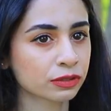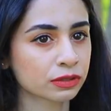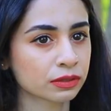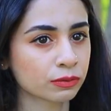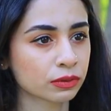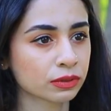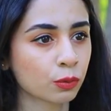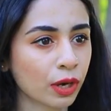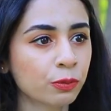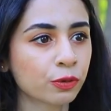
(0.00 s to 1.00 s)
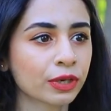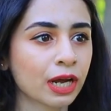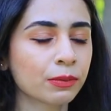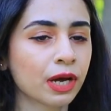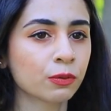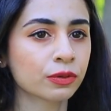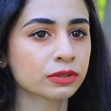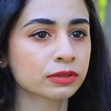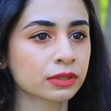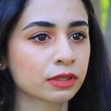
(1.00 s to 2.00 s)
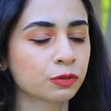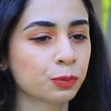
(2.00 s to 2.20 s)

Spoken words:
was the one program that was